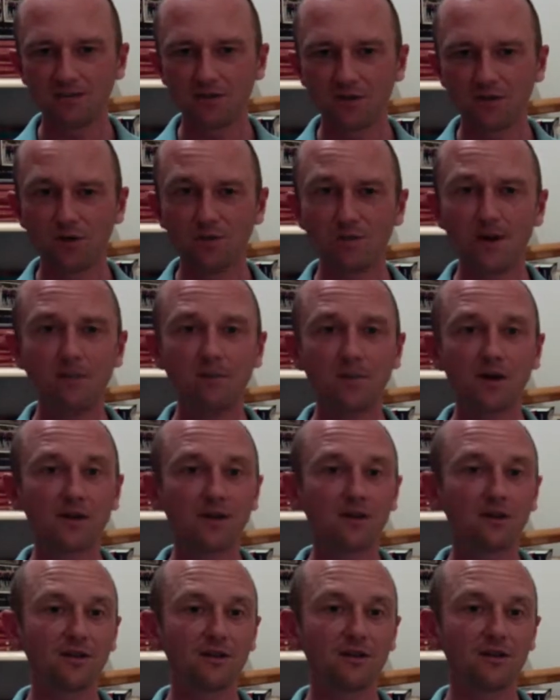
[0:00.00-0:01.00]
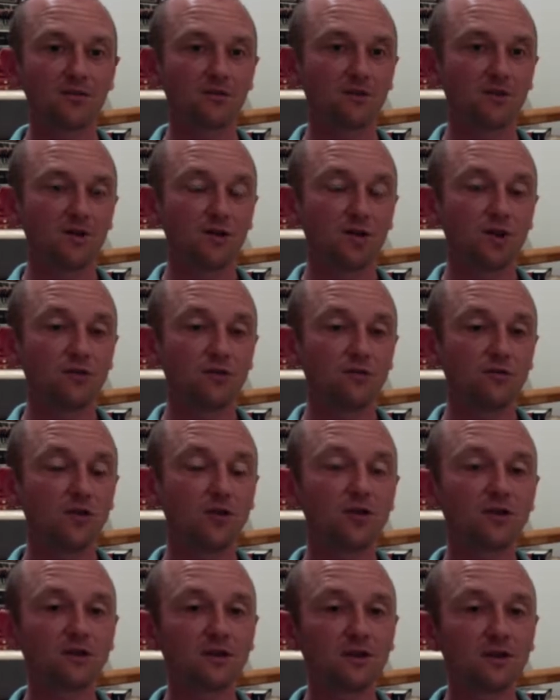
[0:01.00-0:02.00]
Remember, if
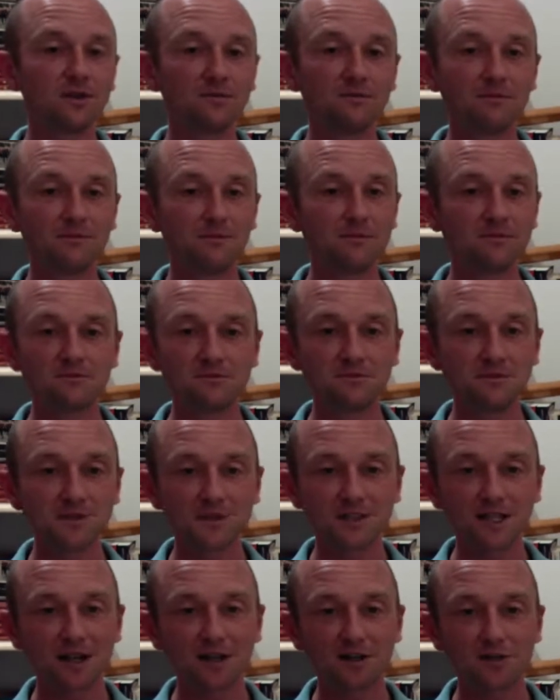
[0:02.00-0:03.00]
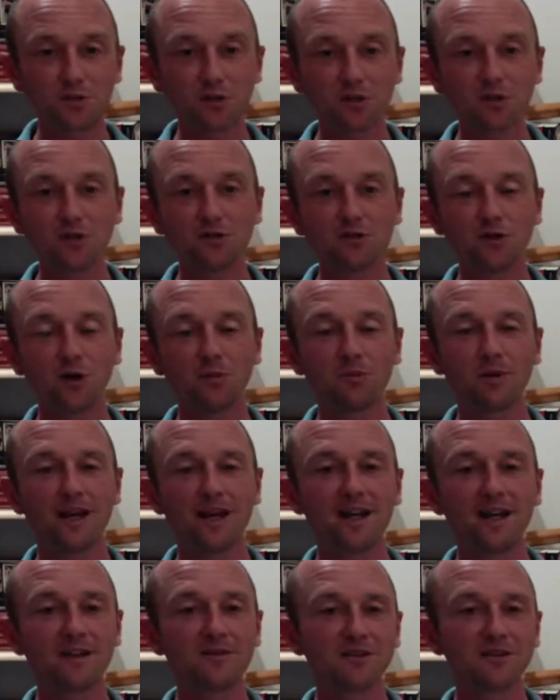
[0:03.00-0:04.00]
you can tell us what you've got
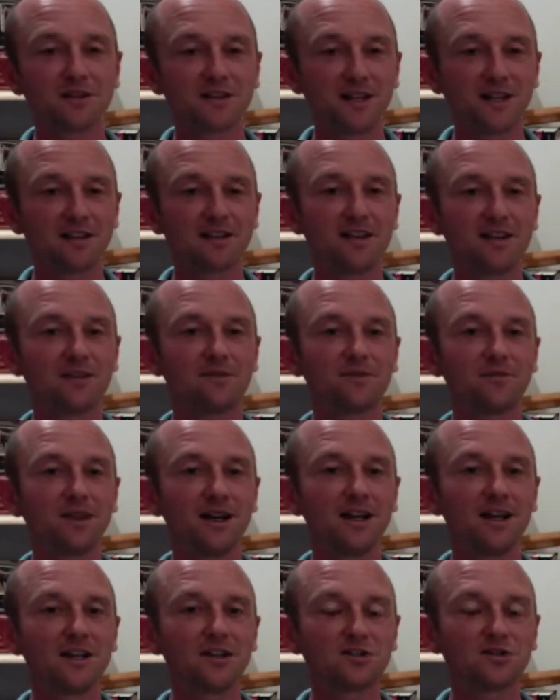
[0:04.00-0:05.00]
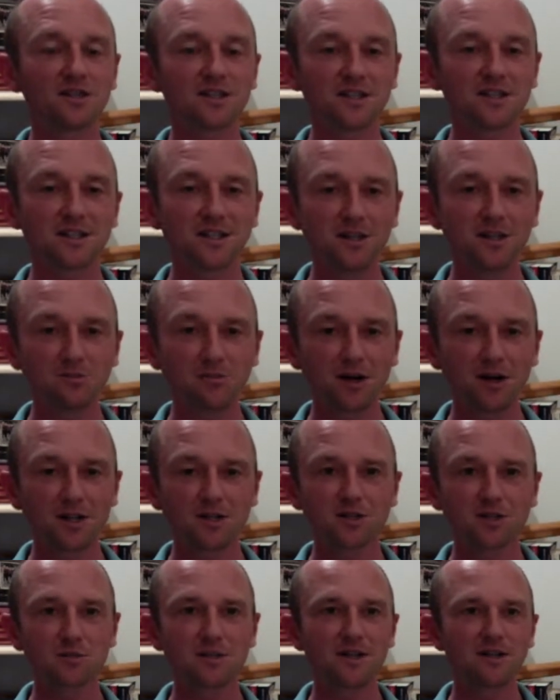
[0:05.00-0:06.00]
planned. If it's anything that interesting, you might
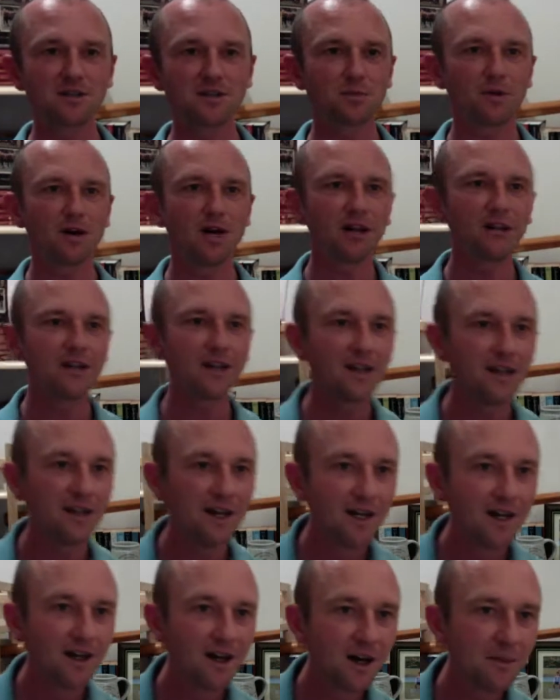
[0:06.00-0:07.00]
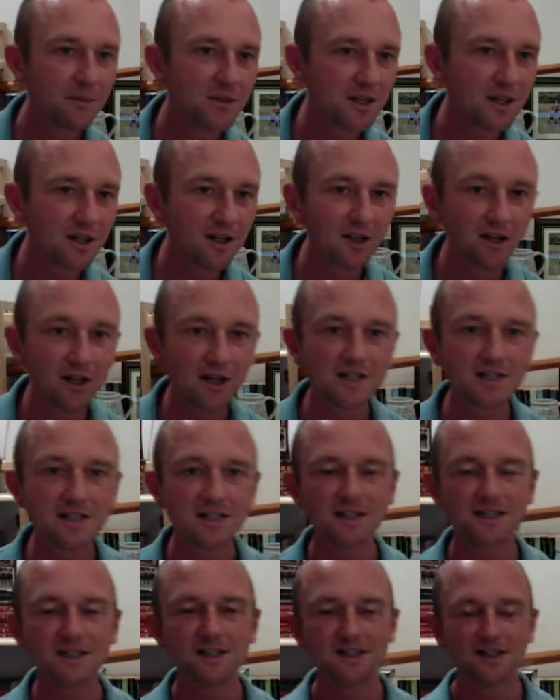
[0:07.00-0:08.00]
just be inspiring up to
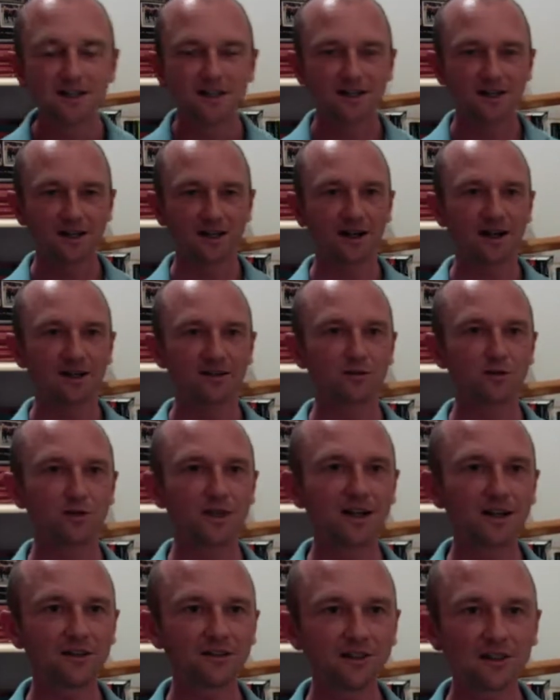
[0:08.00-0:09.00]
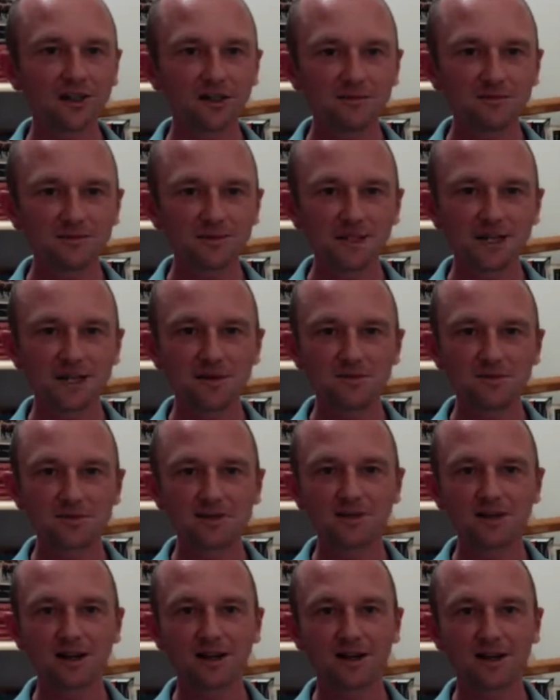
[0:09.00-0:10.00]
93 other
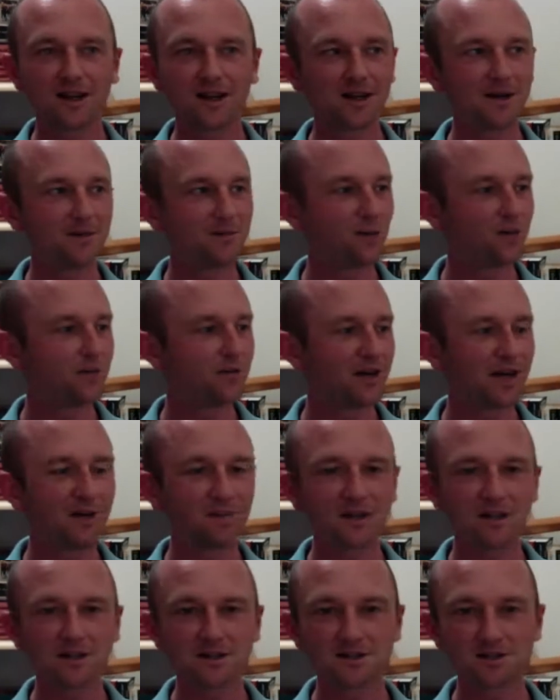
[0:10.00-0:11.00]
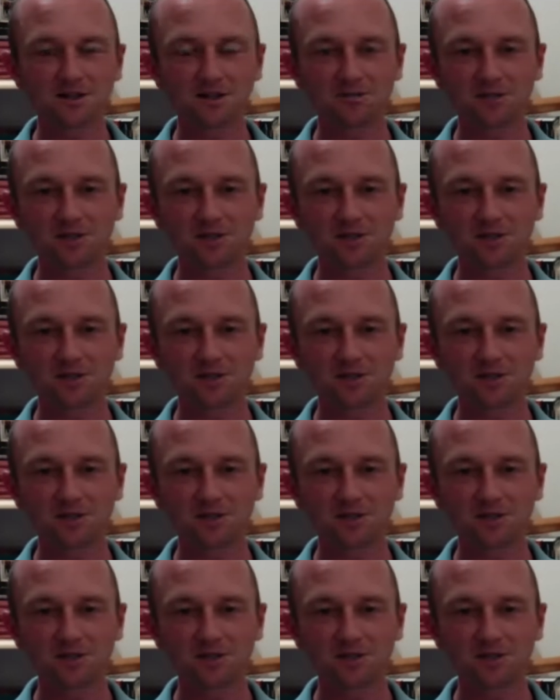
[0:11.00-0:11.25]
teams or families to